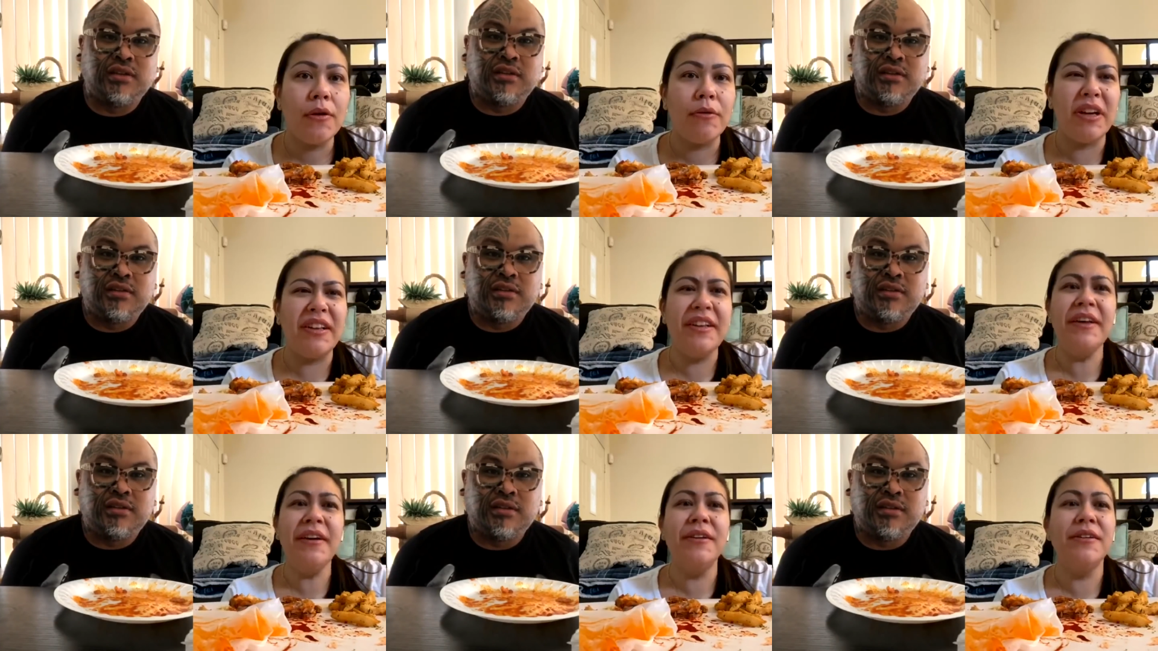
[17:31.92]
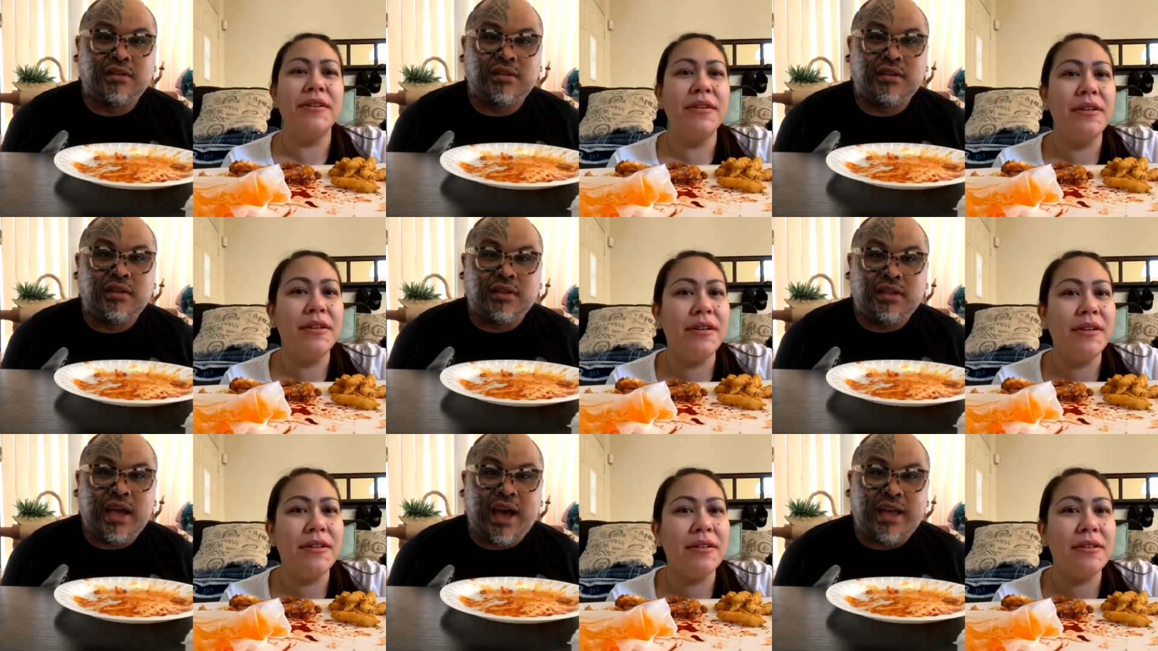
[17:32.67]
Speaker 1: Really?
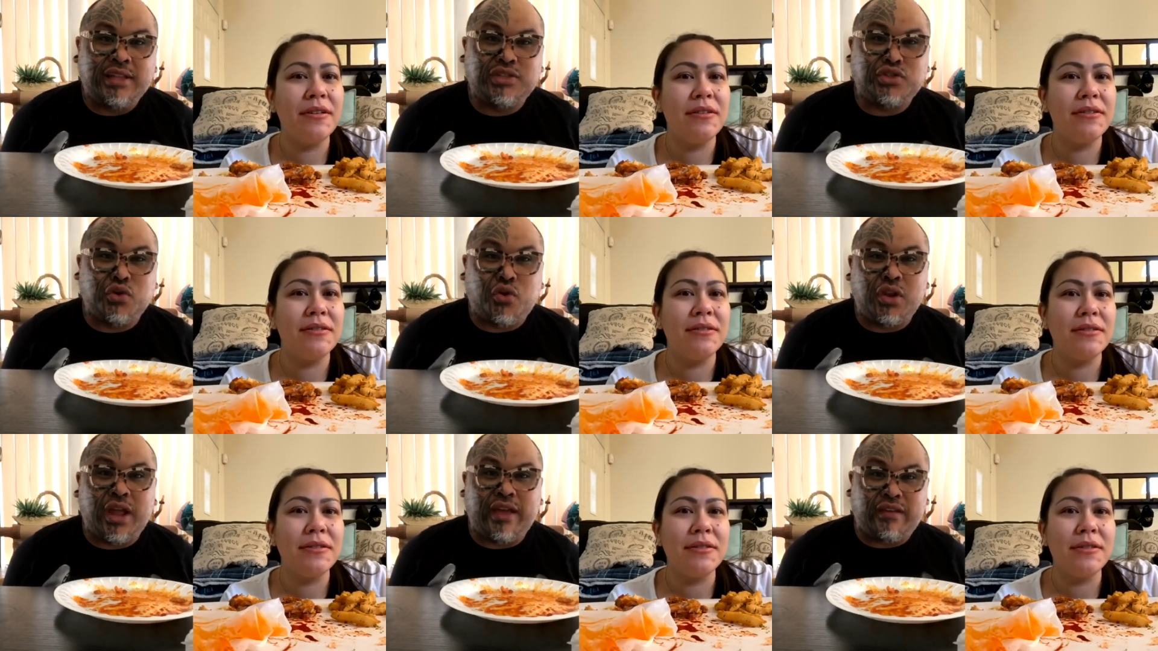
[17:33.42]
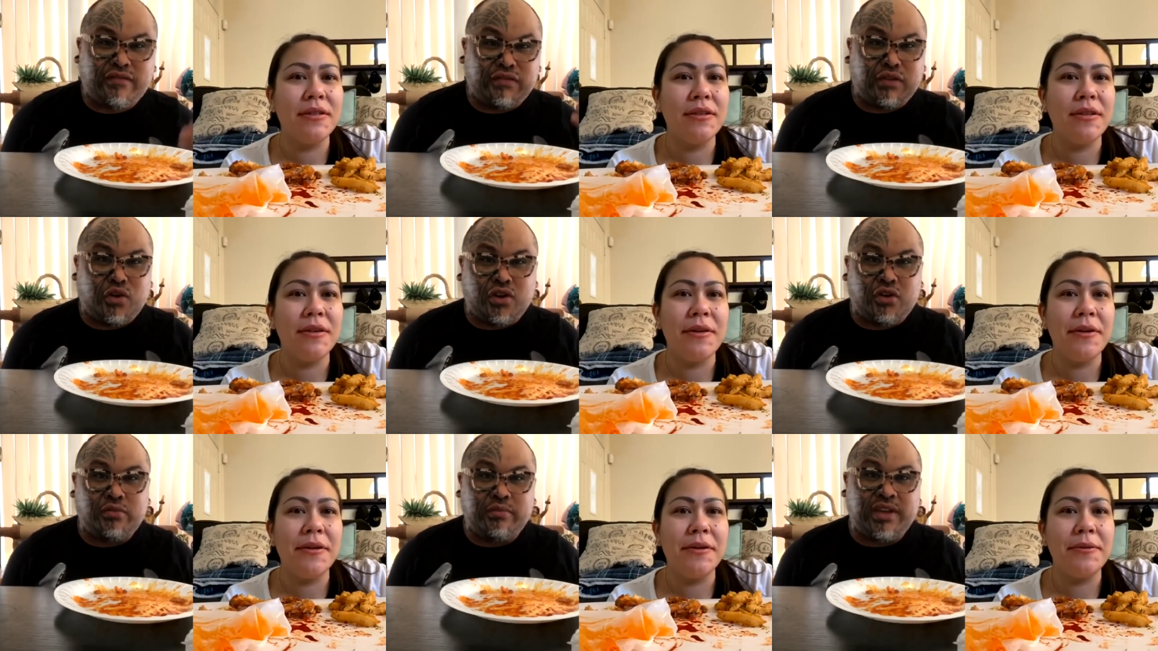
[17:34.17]
Yeah, it's so like
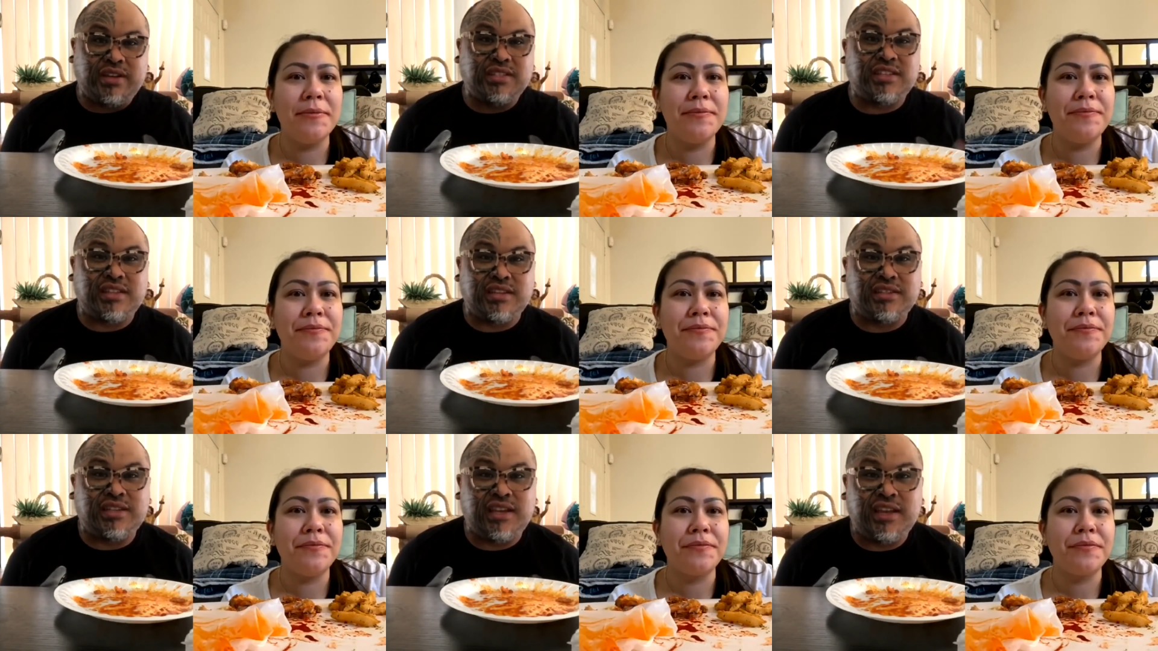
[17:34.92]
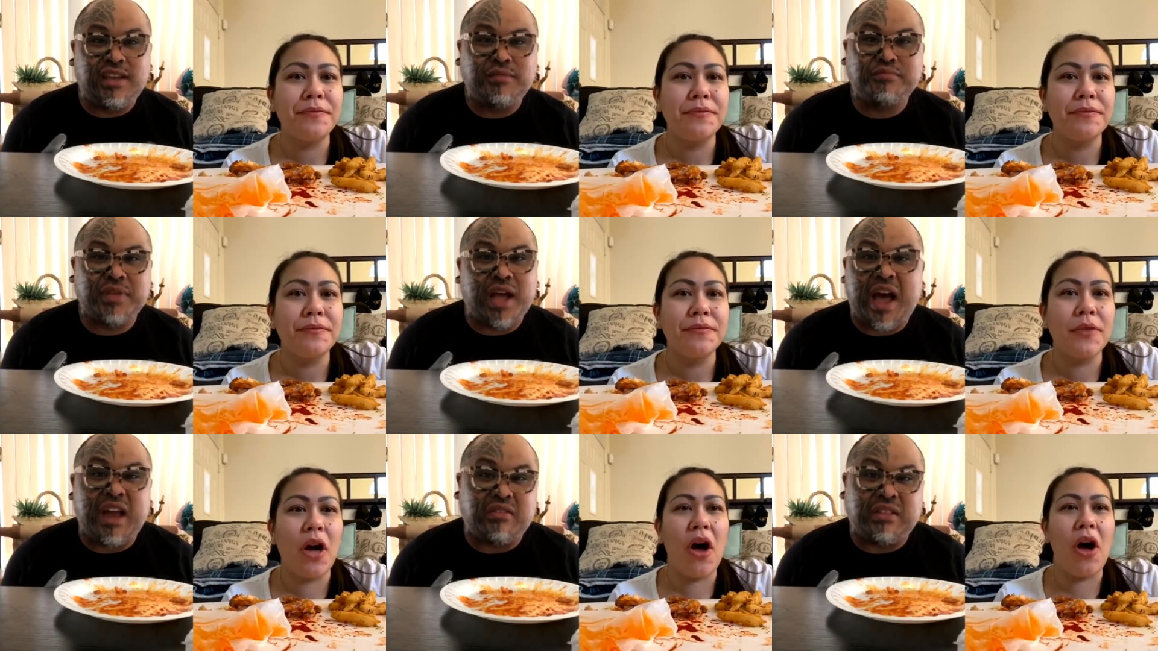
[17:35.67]
floral because of the tea.
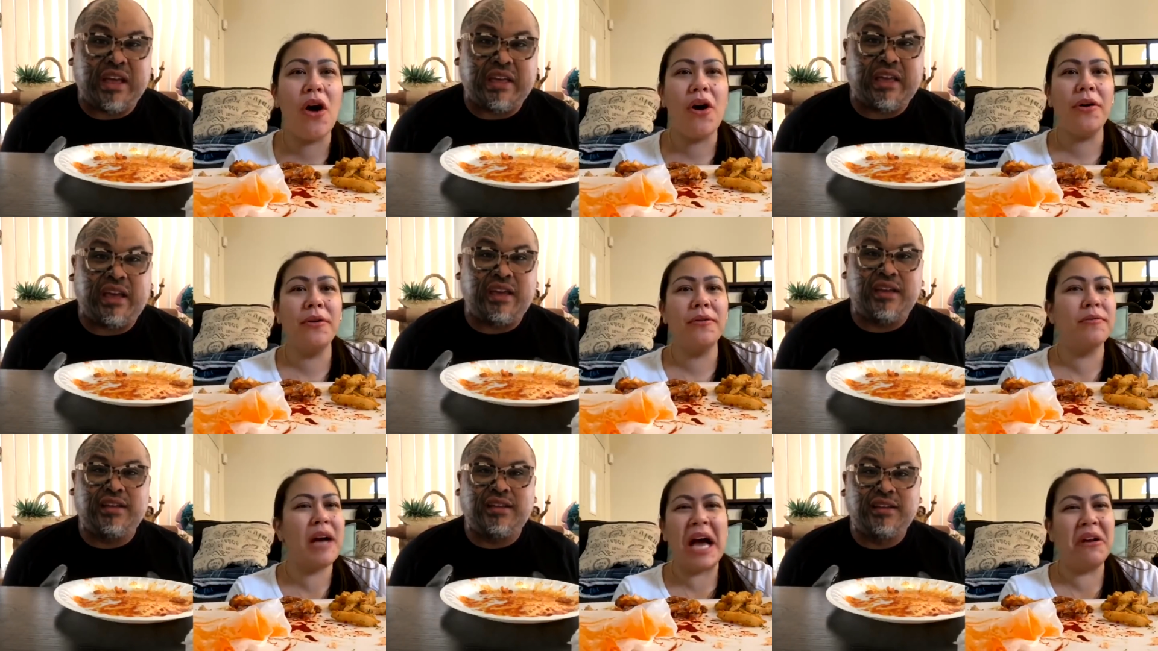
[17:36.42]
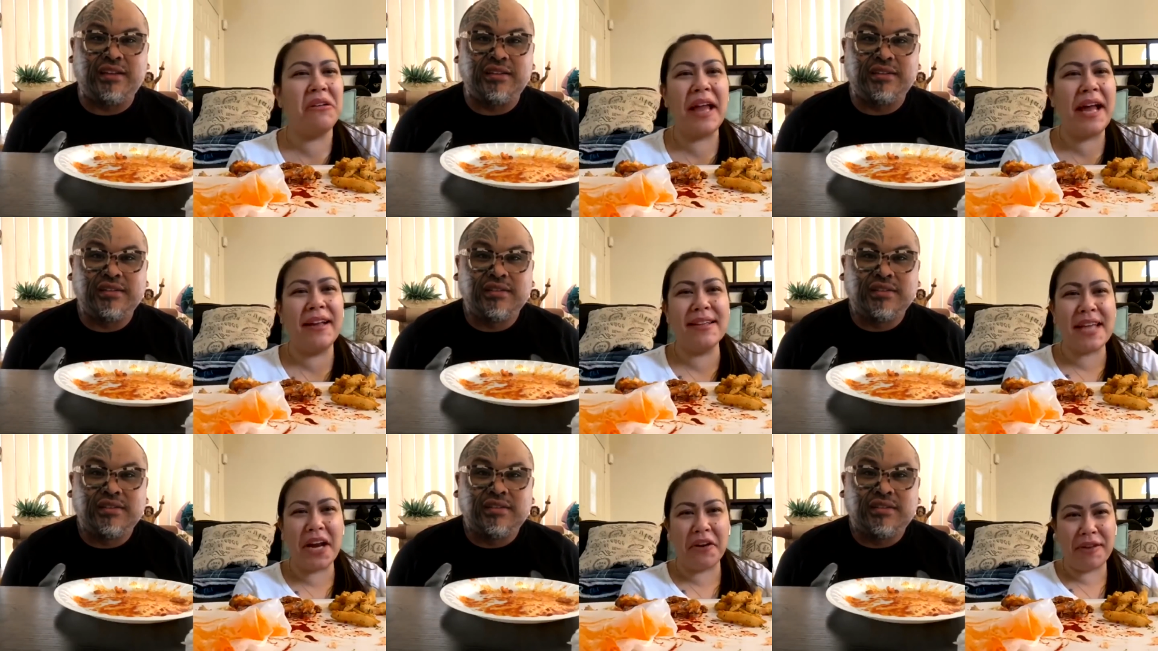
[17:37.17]
I don't oh,
Speaker 2: like it. Oh, I don't like.
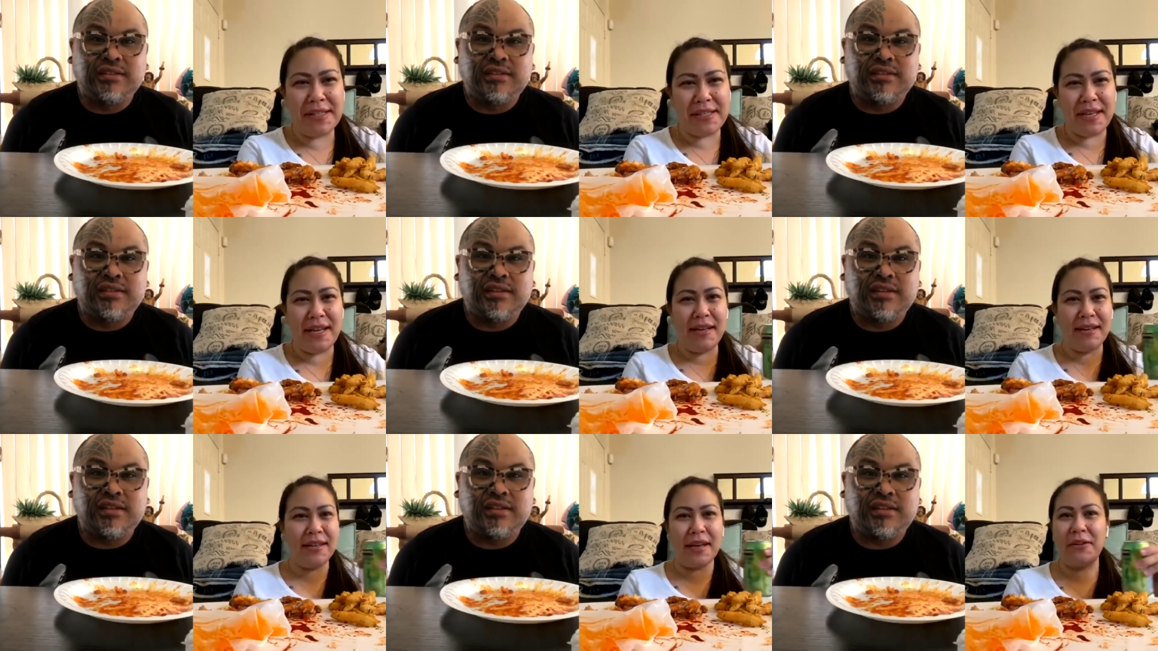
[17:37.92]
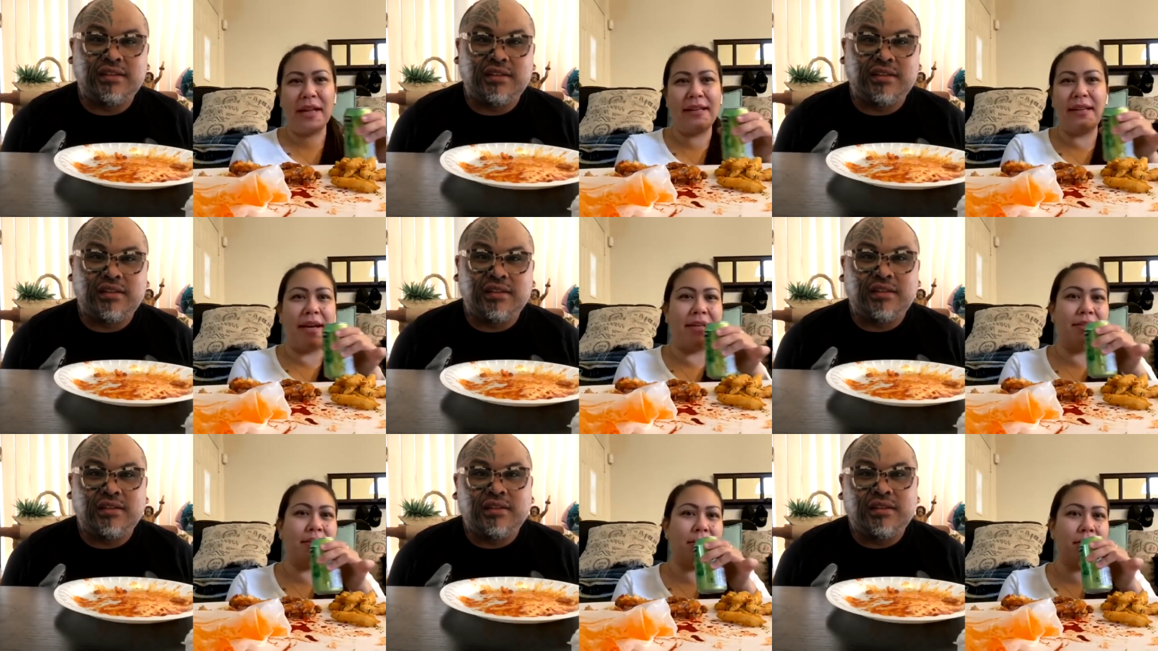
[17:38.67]
It's like green tea. I don't like
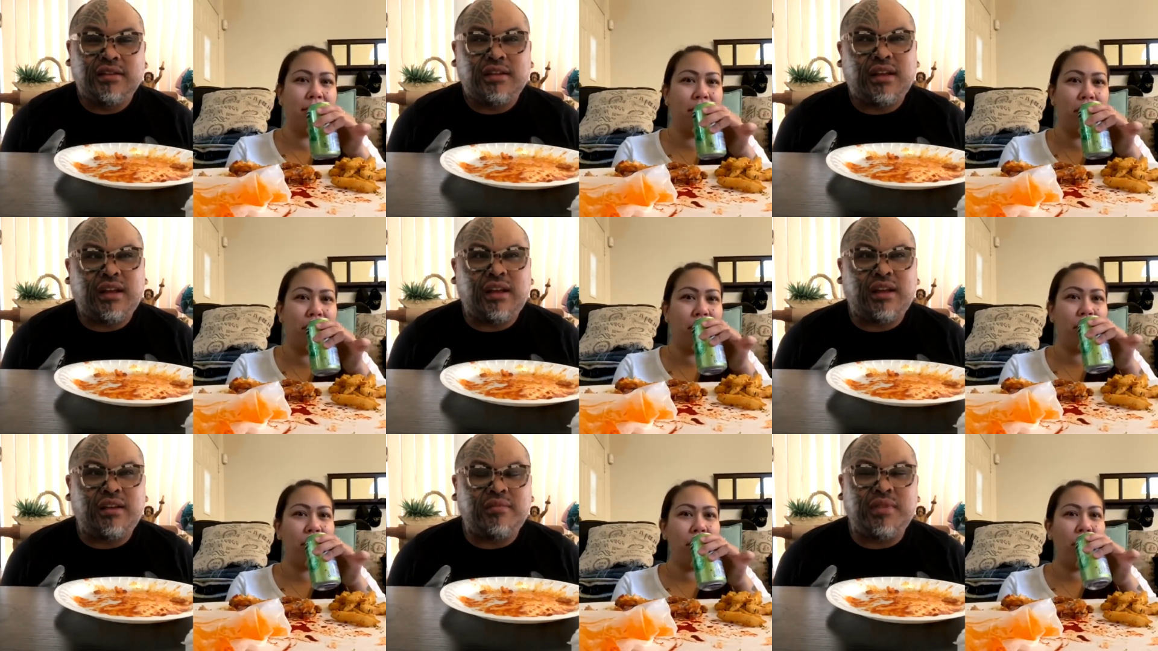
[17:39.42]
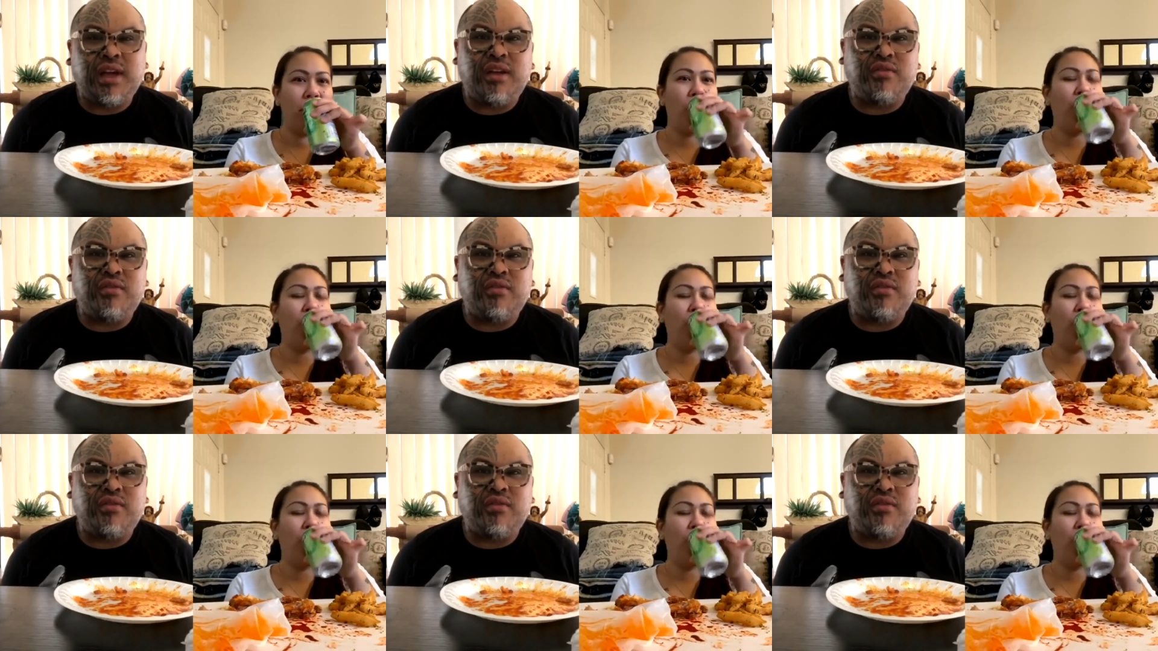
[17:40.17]
that.
Speaker 1: Um, not